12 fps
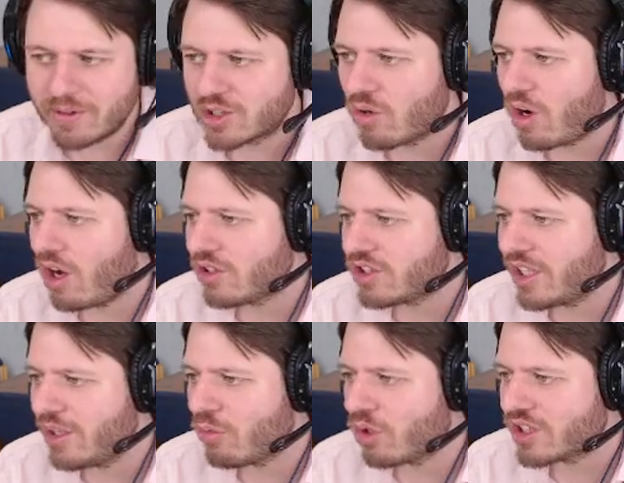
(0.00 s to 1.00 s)
So all
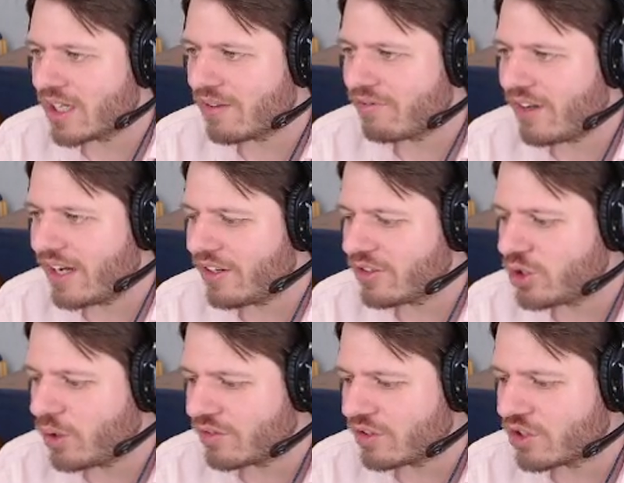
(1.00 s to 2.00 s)
Steam Workshop files you
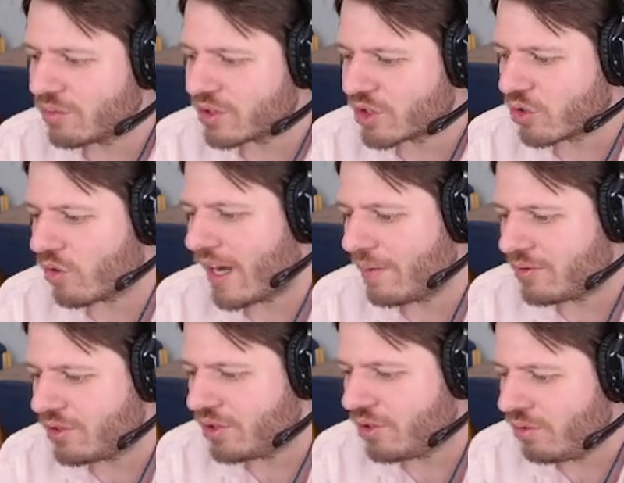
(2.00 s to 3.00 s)
have to subscribe
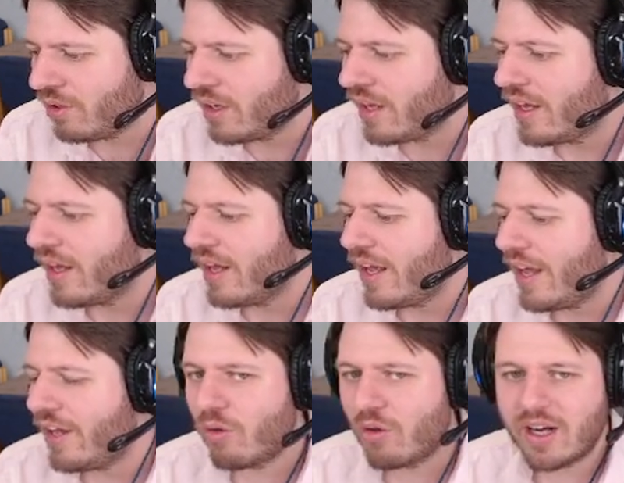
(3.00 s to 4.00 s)
to
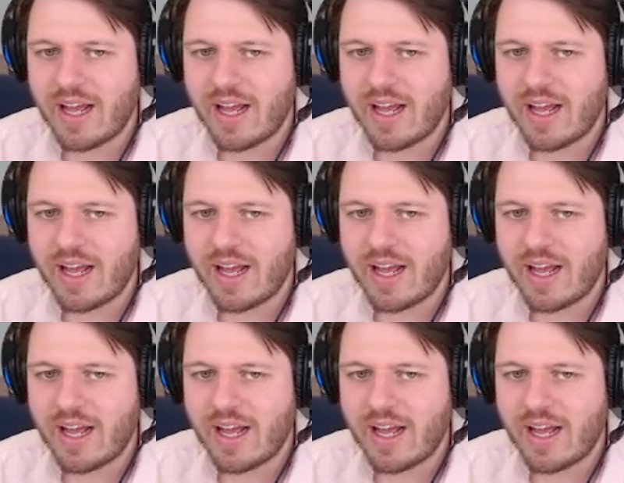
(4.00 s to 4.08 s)
in order to